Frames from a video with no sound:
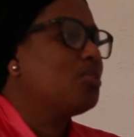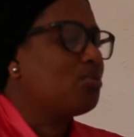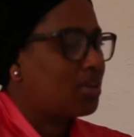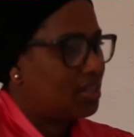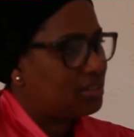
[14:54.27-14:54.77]

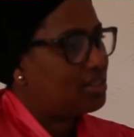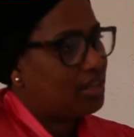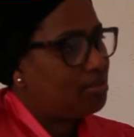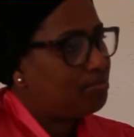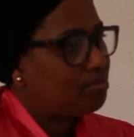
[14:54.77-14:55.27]
You can
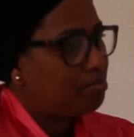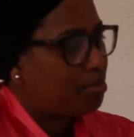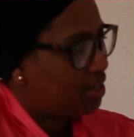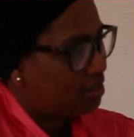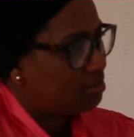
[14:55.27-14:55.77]
tell
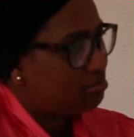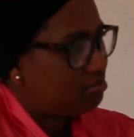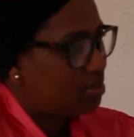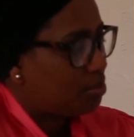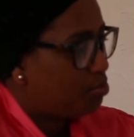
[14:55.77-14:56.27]
by
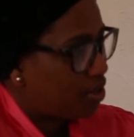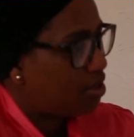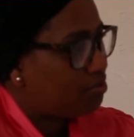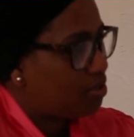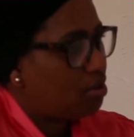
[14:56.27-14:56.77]
the
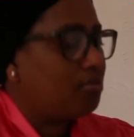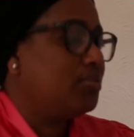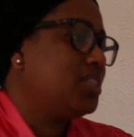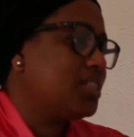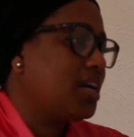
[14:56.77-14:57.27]
behavior of
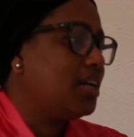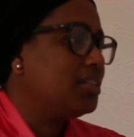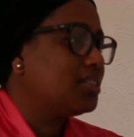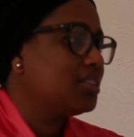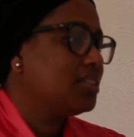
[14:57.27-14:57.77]
the
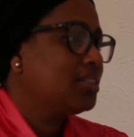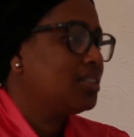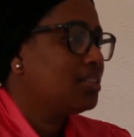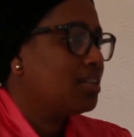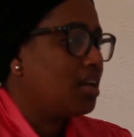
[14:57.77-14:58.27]
child,
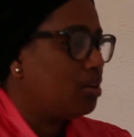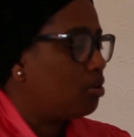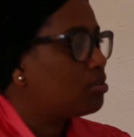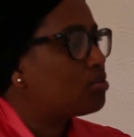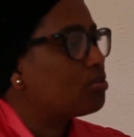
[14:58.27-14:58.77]
and
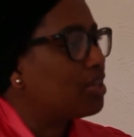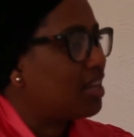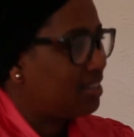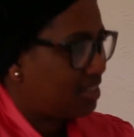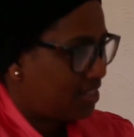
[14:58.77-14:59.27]
also the
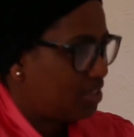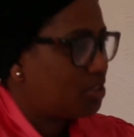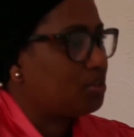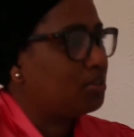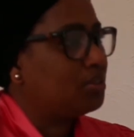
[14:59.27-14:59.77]

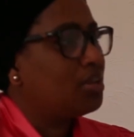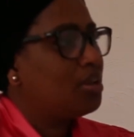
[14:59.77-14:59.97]
education.